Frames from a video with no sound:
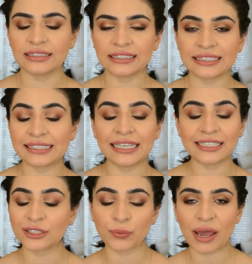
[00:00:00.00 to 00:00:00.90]

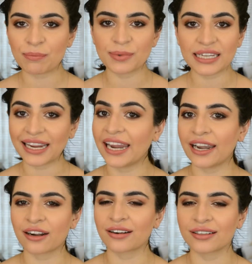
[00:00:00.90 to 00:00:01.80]
sea-swept
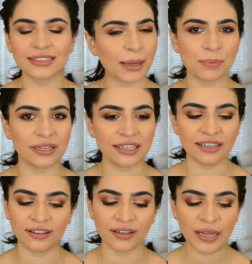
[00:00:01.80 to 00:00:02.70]
hair type of
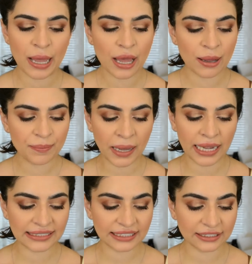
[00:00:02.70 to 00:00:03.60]
deal.
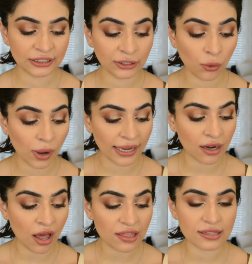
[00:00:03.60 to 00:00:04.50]
But so I
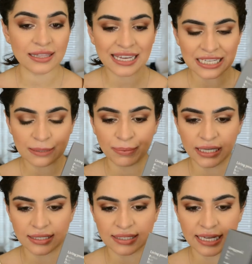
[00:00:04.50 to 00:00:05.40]
got this
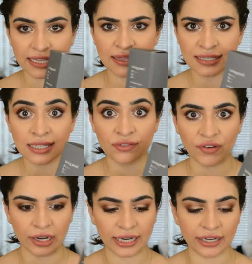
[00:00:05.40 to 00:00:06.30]
because this is
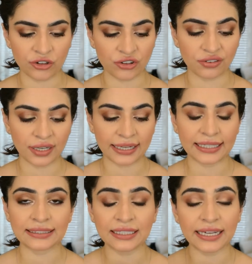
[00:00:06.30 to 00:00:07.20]
very interesting.
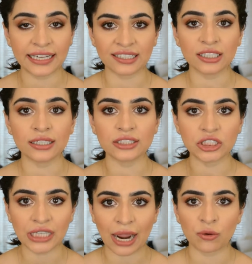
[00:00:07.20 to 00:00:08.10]
It's an
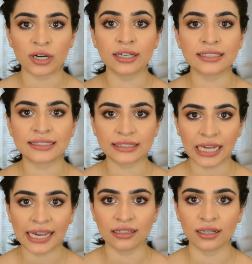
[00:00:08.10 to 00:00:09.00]
in-shower
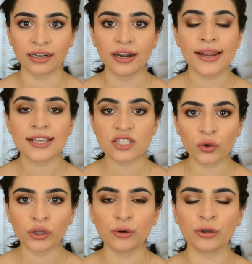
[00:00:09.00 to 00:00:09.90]
styler.
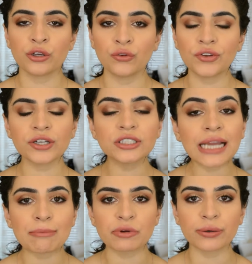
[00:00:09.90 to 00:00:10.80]
So you use your
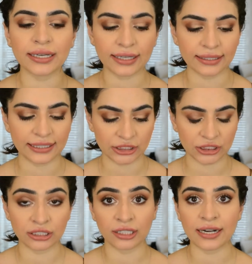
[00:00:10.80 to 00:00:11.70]
shampoo and
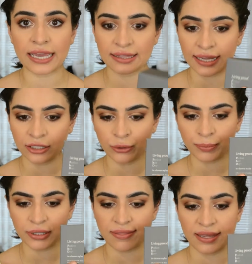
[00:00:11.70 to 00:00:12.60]
conditioner and then you
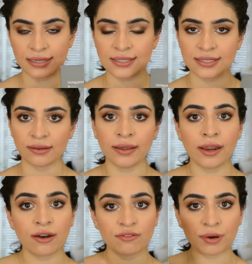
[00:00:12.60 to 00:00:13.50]
put this
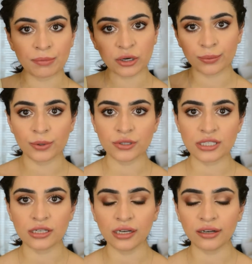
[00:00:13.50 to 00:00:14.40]
from your roots
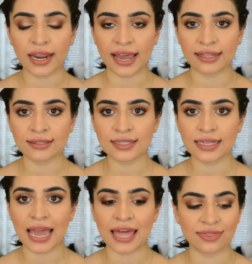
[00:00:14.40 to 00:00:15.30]
to your ends,
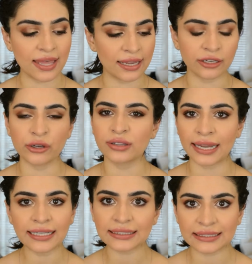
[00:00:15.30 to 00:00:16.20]
and then you
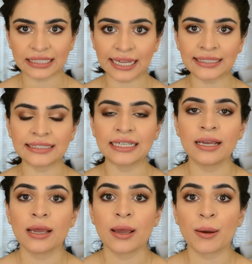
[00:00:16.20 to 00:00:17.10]
let it sit,
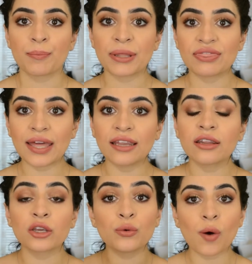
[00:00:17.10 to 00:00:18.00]
but then
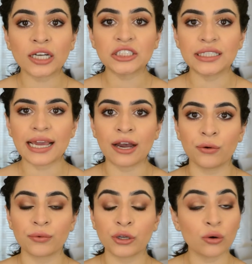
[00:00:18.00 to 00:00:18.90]
you wash it
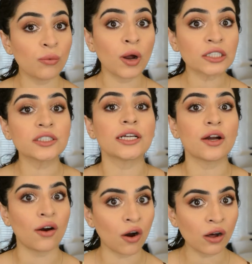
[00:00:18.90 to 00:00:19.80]
out. You don't wash
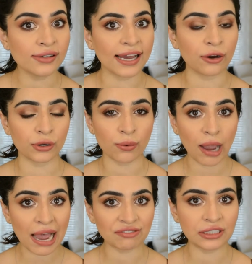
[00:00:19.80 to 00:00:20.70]
it all out. You
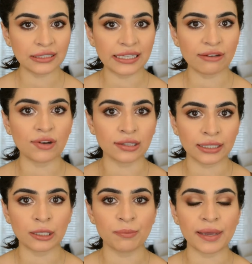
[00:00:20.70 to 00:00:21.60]
have to leave a
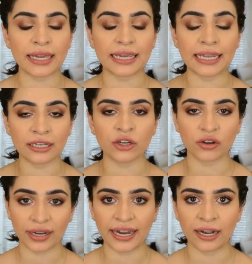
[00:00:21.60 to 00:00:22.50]
little bit in
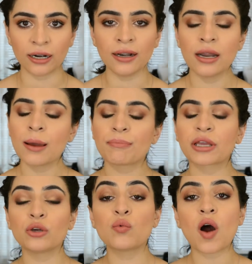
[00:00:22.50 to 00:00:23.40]
your hair,
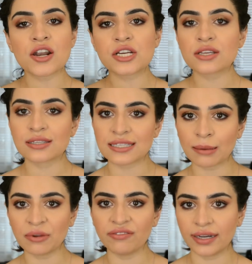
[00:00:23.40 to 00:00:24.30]
but you wash
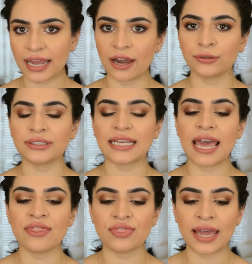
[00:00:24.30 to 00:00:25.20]
some of it out,
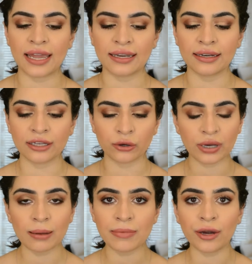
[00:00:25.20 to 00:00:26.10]
and then you
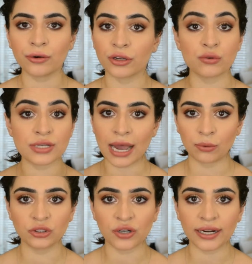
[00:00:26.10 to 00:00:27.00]
come out, you
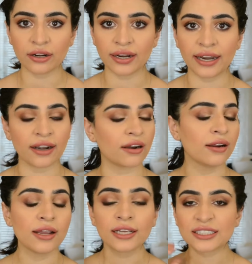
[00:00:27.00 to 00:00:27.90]
towel dry your hair,
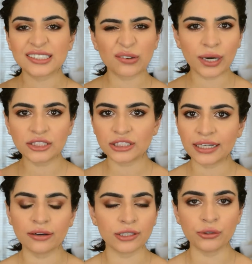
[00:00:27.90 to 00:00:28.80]
scrunch
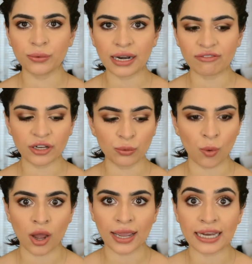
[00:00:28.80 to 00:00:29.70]
it, do whatever you
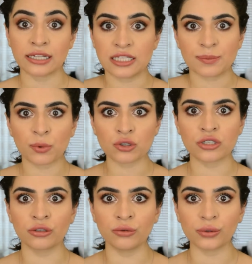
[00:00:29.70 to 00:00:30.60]
want, and it's
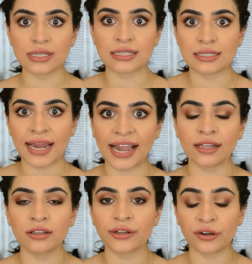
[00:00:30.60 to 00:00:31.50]
supposed to
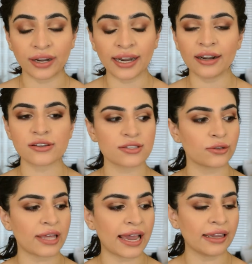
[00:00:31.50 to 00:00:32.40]
style your hair so
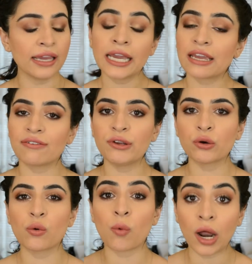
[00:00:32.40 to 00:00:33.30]
that if you
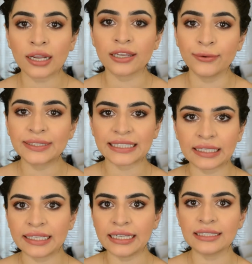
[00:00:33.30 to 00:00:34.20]
don't want to use
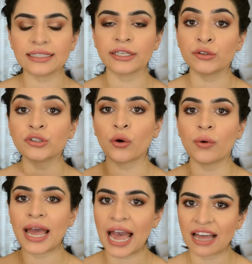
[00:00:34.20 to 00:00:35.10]
heat, you
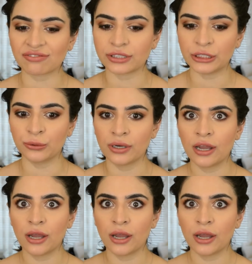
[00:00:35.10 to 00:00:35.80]
don't have to,